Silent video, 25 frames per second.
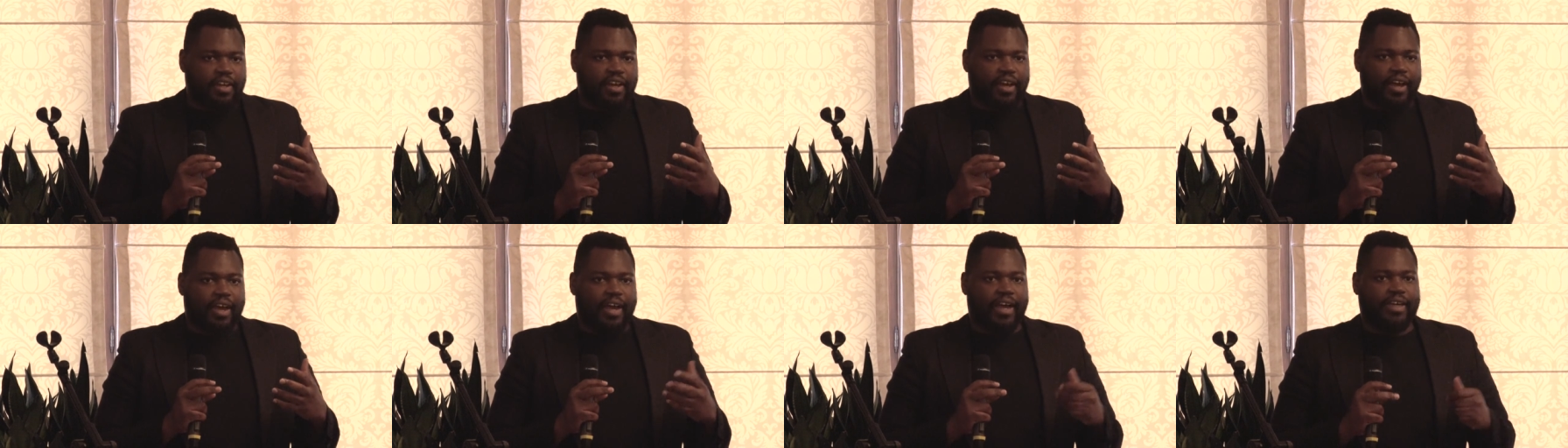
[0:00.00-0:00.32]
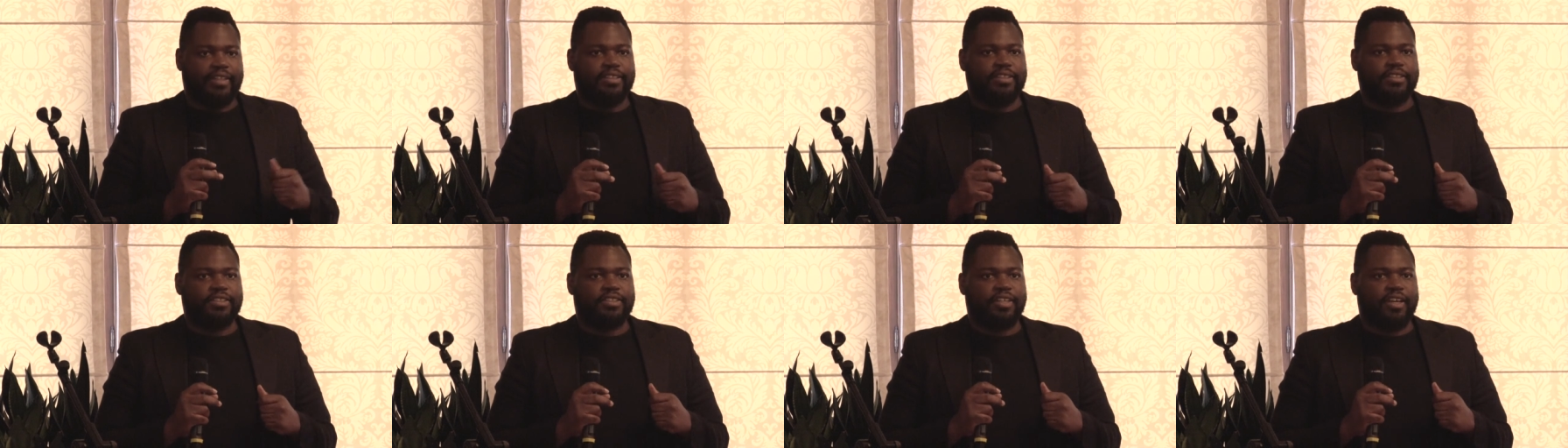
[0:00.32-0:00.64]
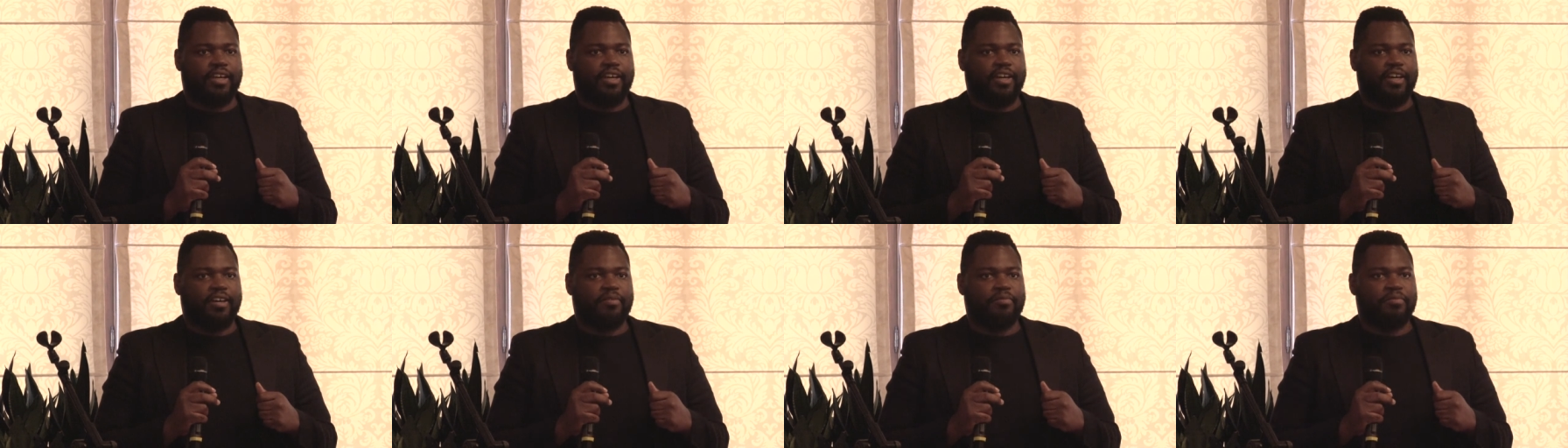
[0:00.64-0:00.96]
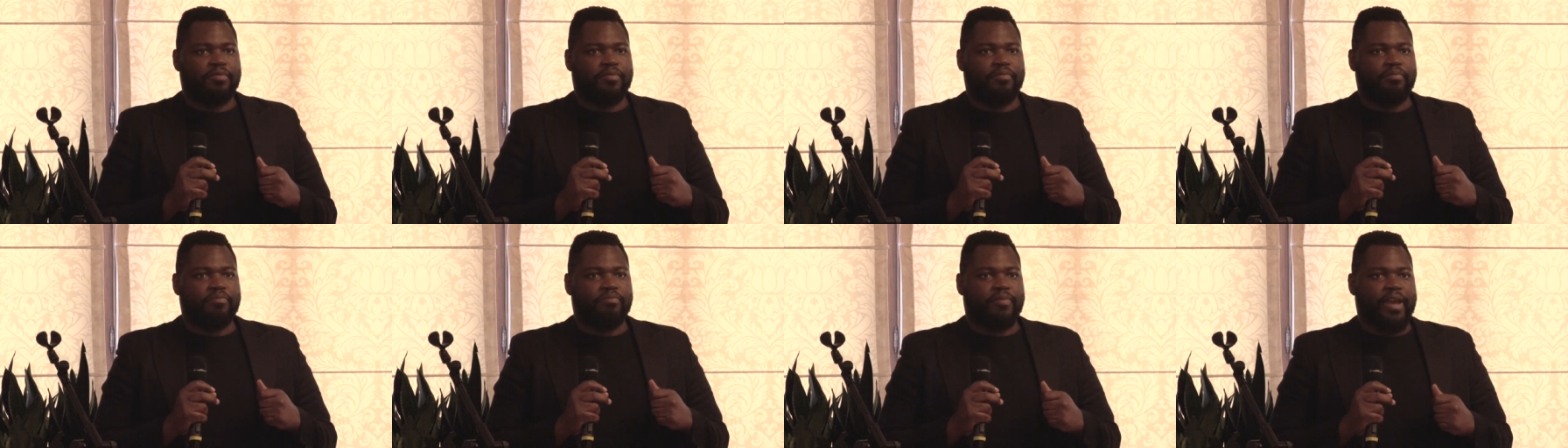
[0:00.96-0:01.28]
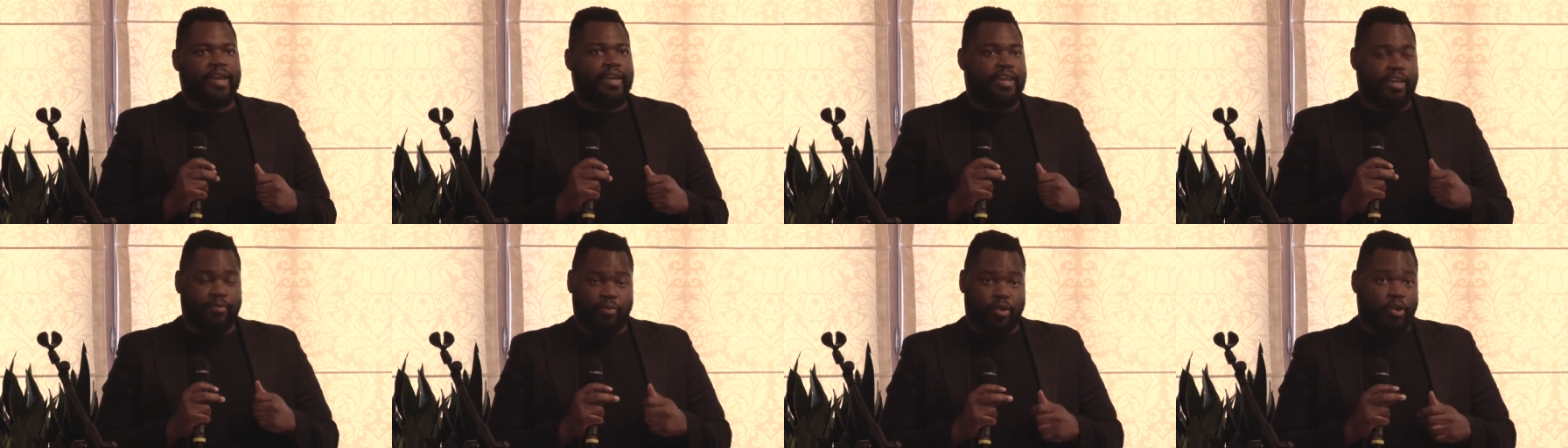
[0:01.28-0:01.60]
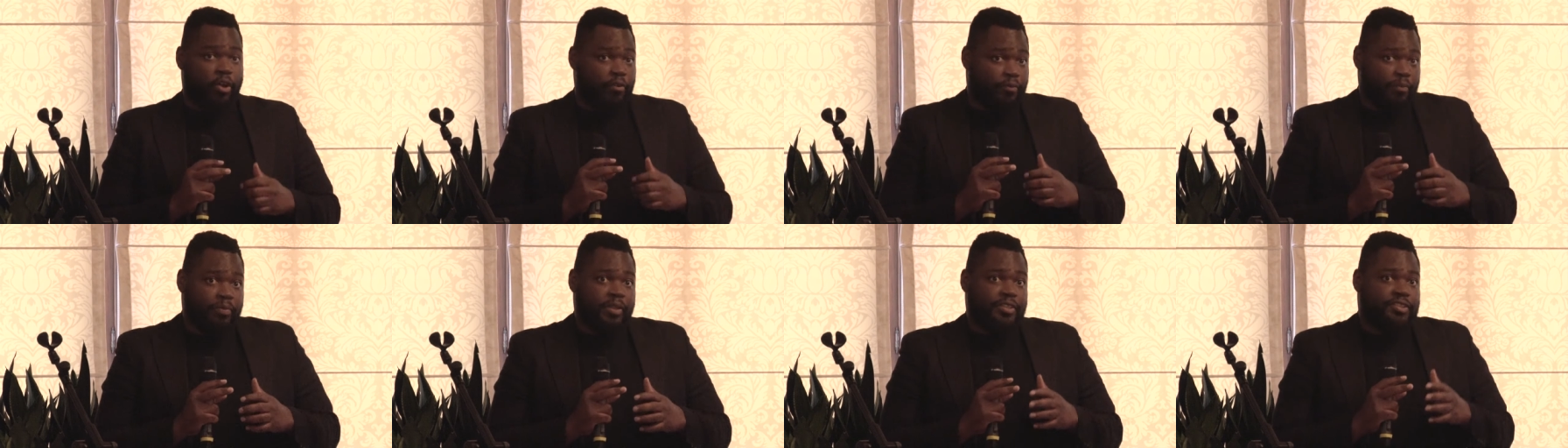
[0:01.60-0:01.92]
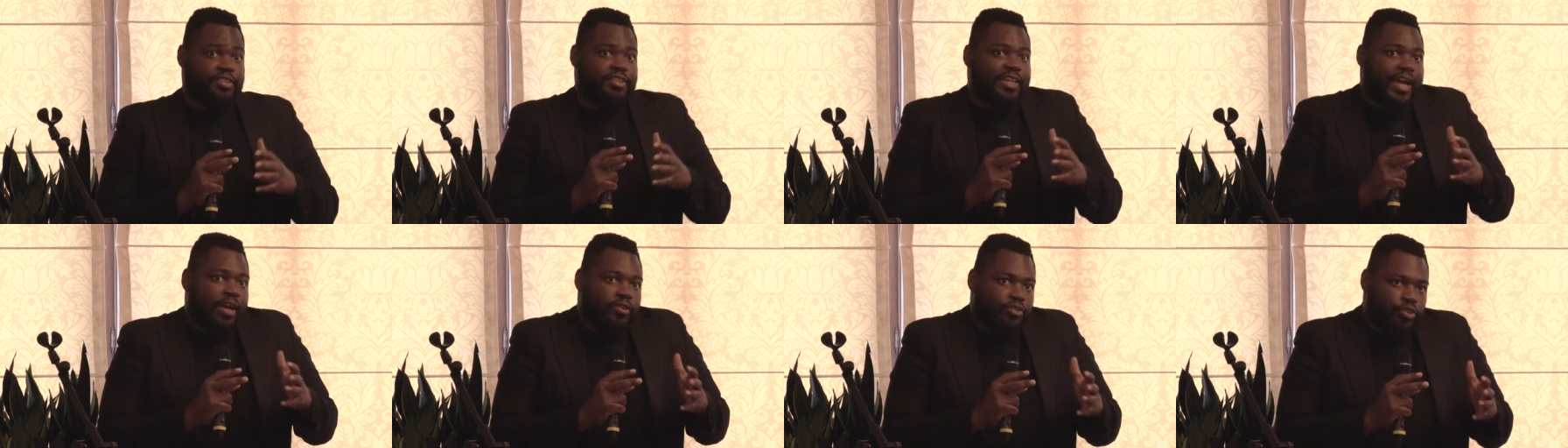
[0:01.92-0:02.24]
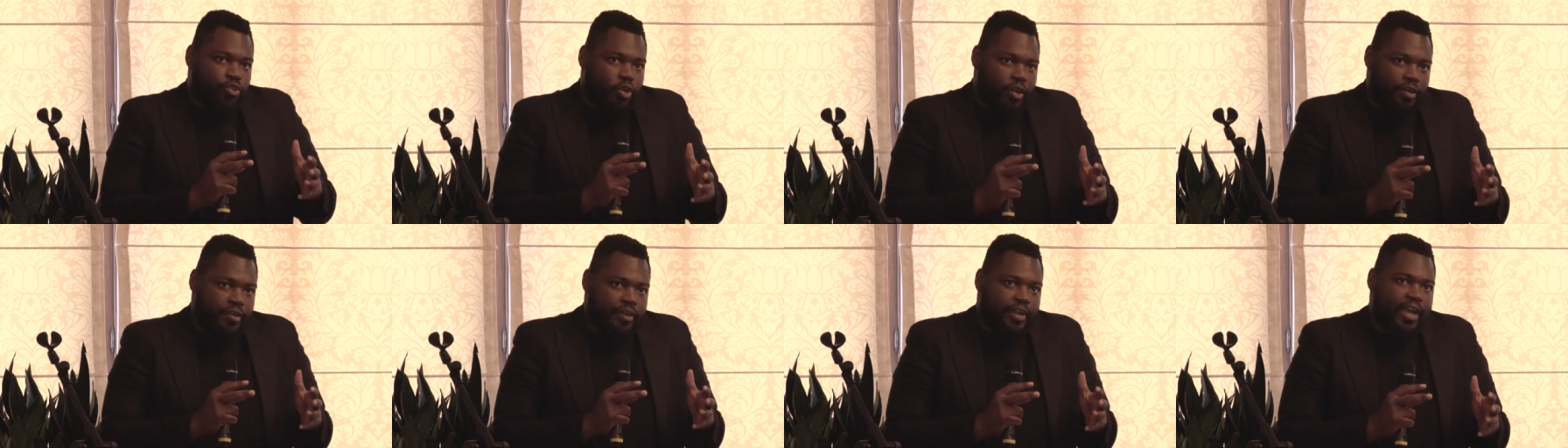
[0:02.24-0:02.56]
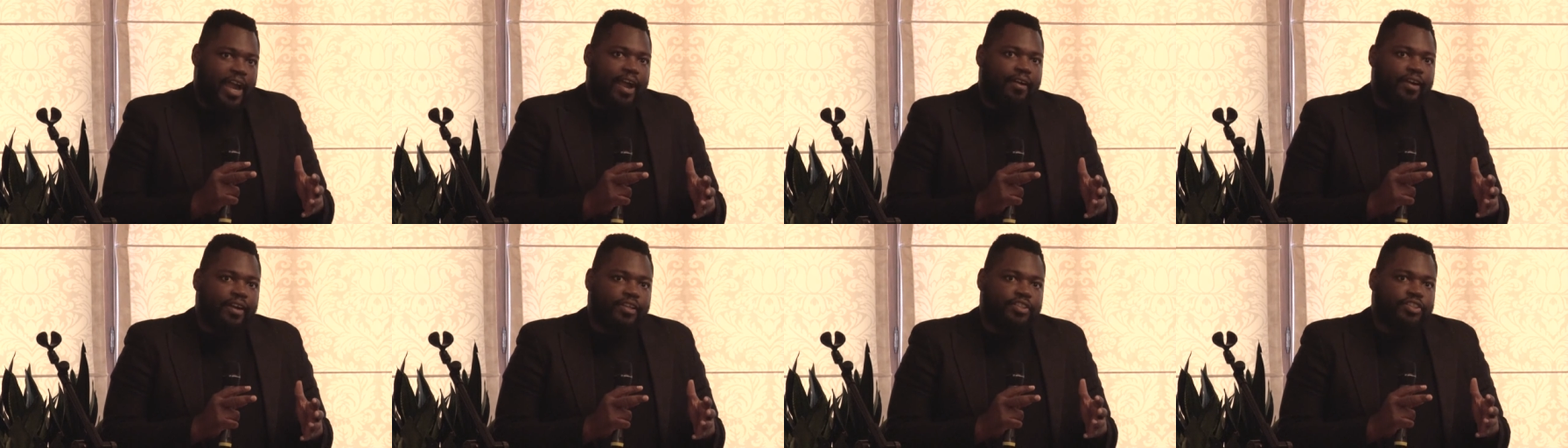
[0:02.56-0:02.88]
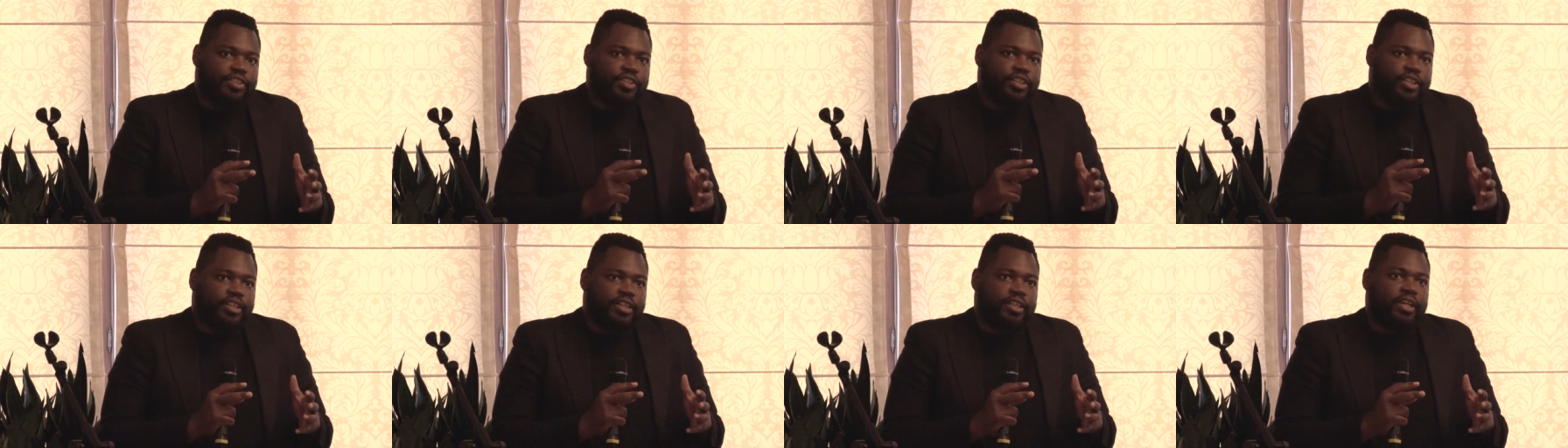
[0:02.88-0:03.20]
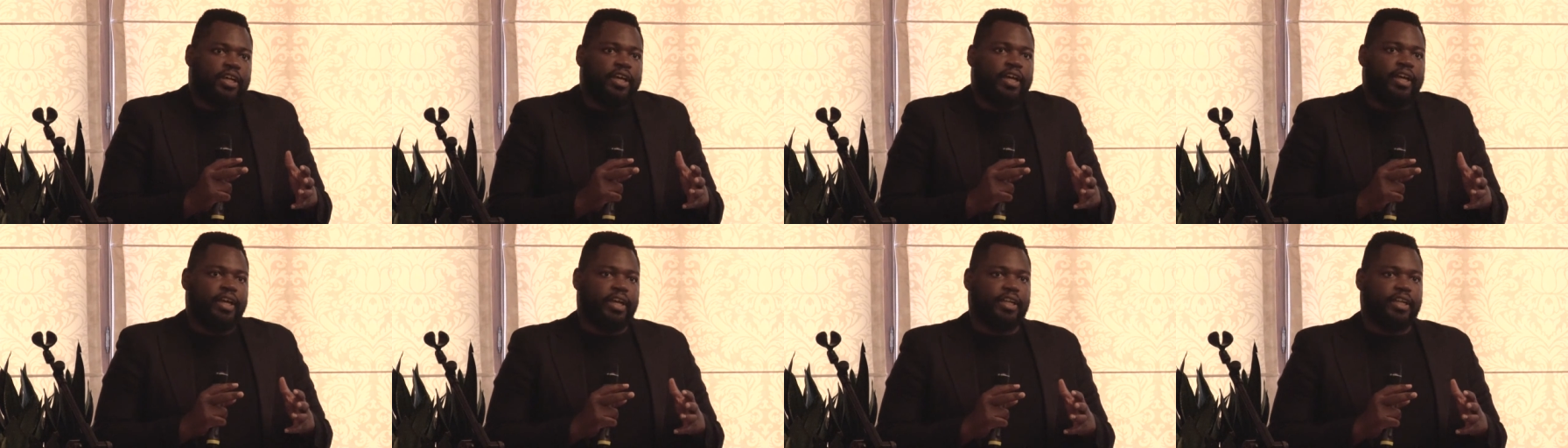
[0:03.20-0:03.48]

and um, make him go from this downtrodden character